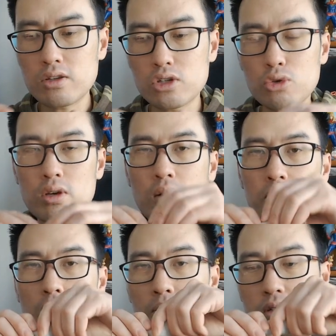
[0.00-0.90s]
True Gum
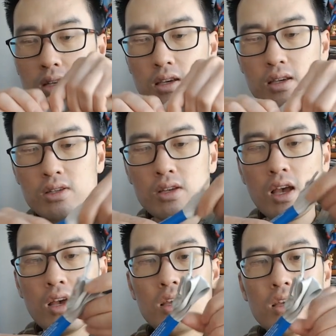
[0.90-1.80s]
Gums. This
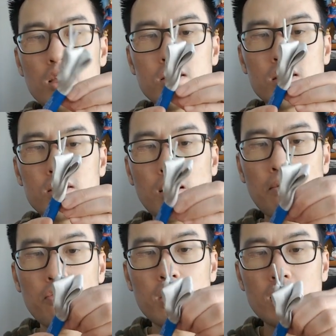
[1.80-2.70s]
is
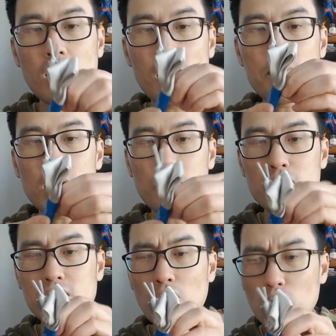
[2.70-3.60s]
something epic because
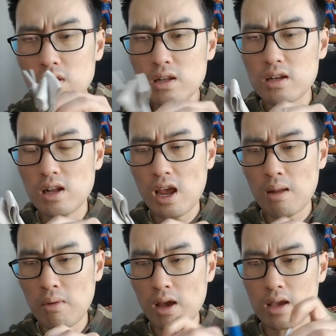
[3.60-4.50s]
I looked at it and I'm
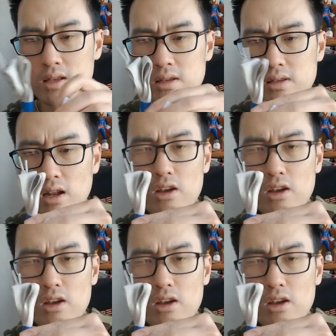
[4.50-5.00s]
like, is this like an